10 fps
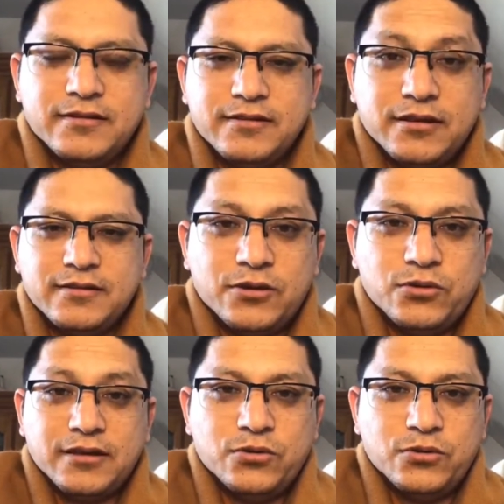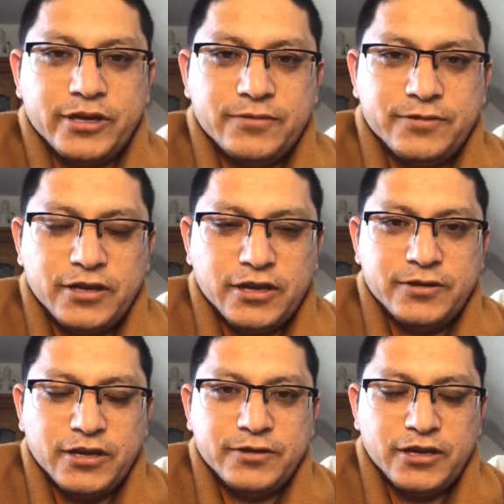Hello, good evening,
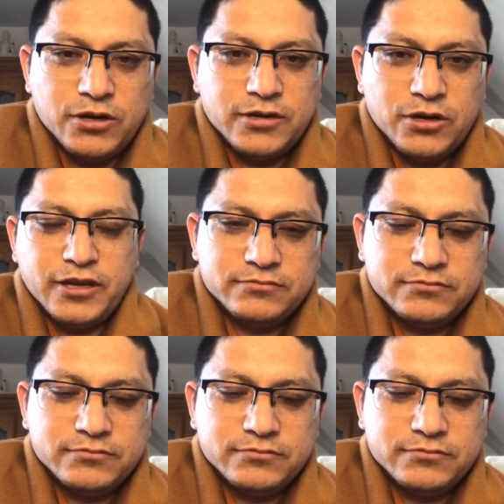everyone.